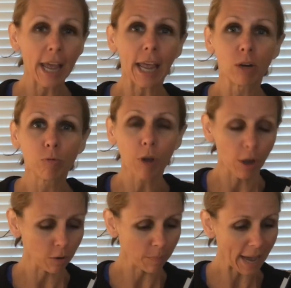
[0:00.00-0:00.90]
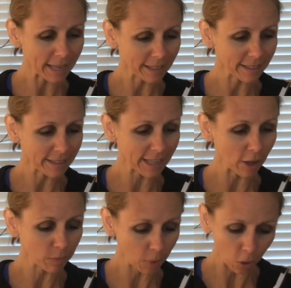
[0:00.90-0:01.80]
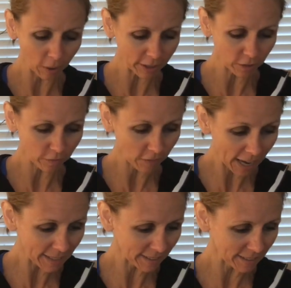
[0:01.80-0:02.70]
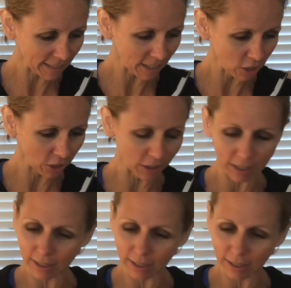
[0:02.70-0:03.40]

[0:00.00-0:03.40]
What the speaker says: and rowed back to the South Pole as fast as he could.